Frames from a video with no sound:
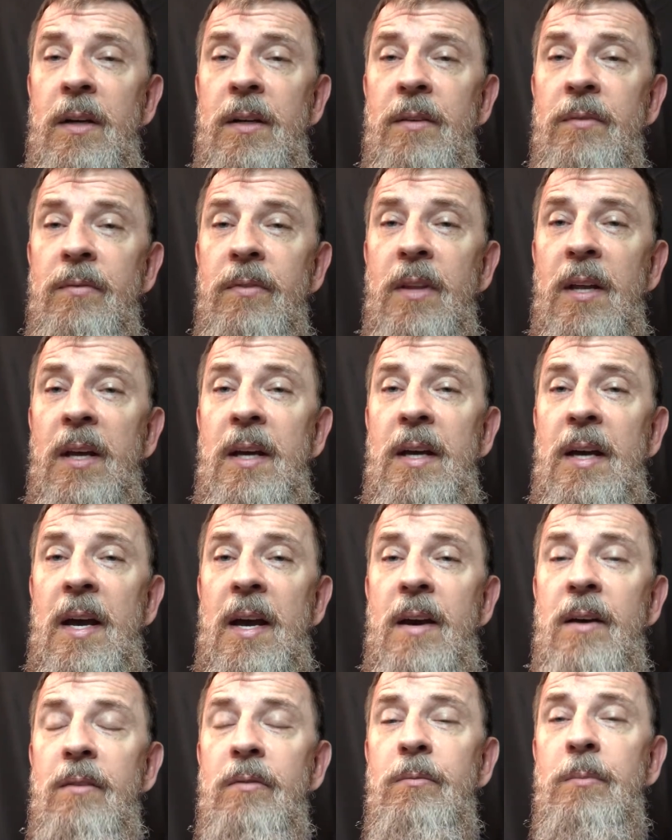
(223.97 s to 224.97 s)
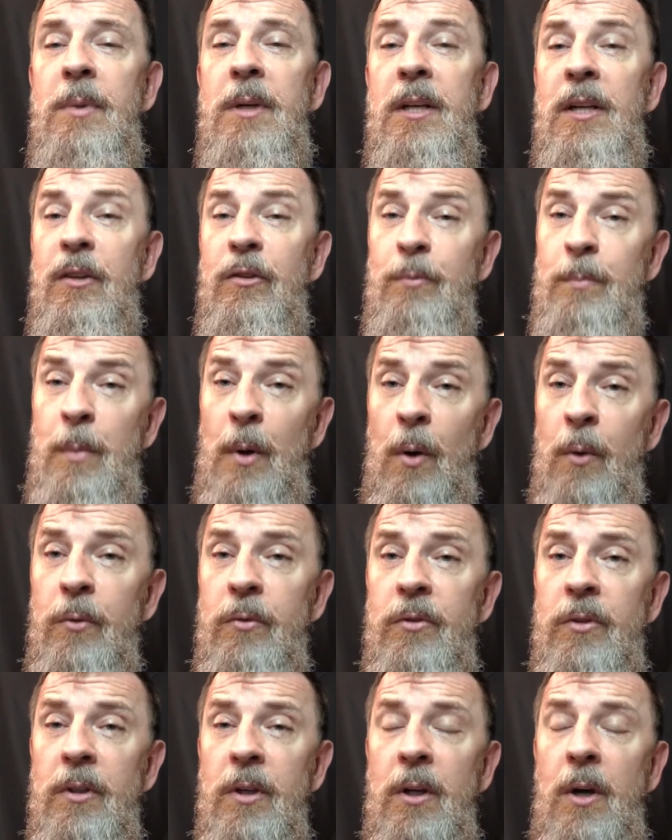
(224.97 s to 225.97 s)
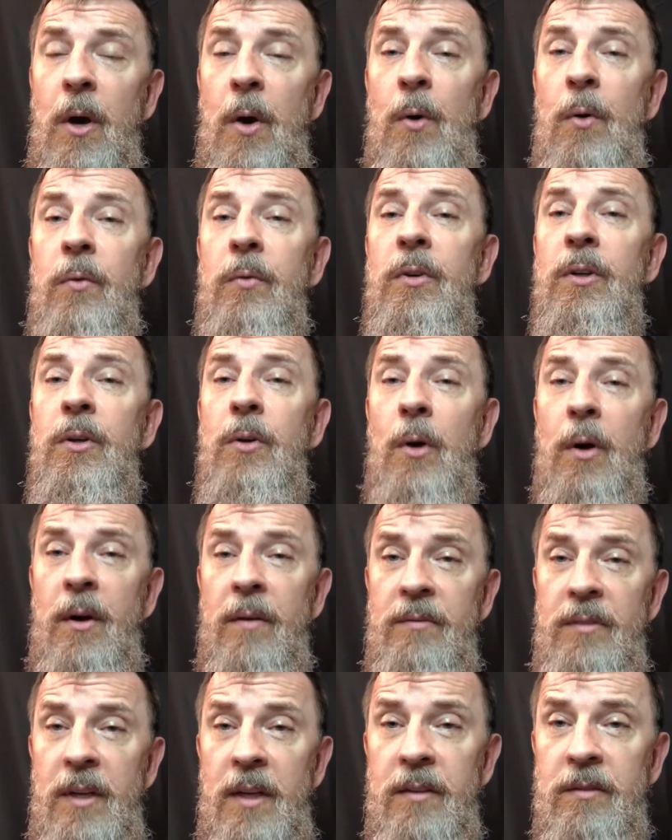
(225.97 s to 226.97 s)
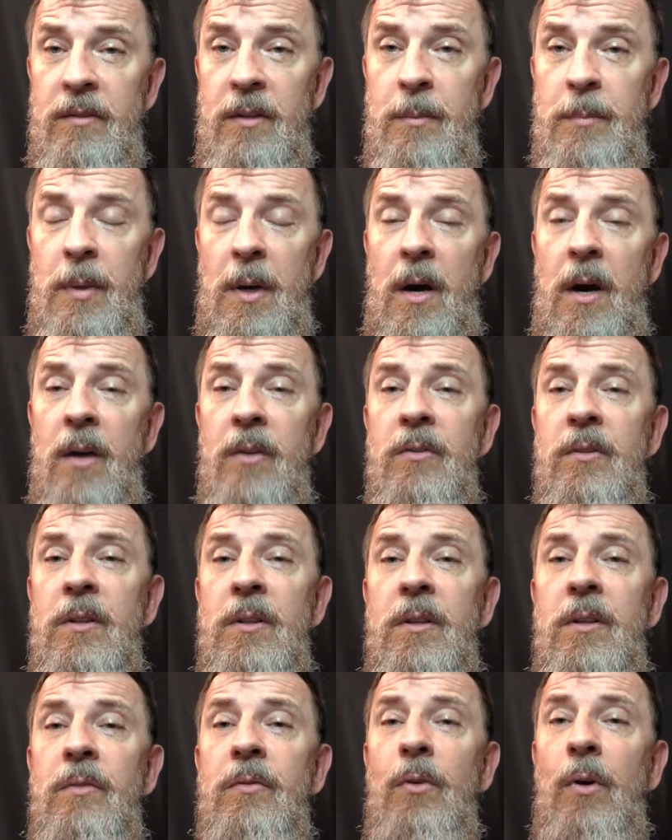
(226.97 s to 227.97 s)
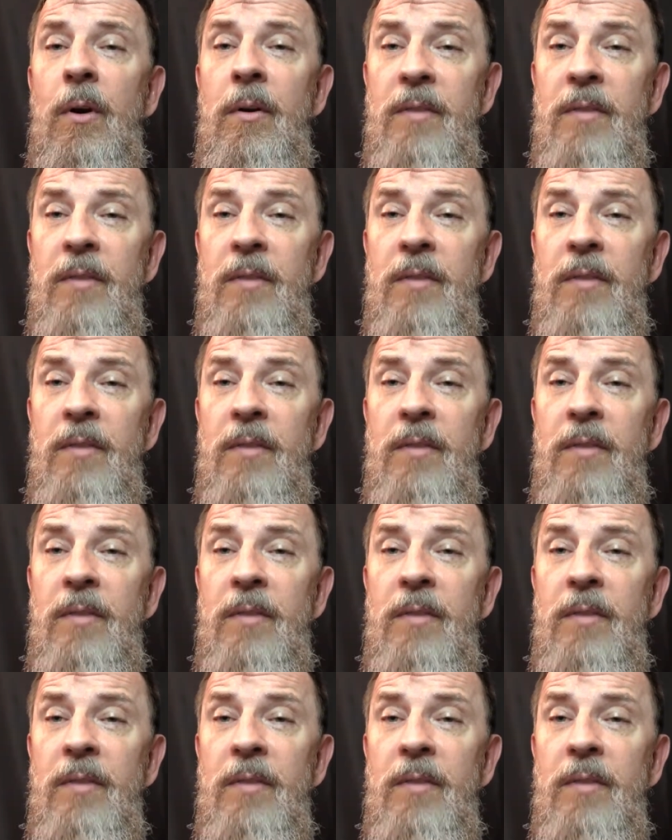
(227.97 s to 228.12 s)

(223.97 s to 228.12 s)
if they have been exposed to COVID or have tested positive or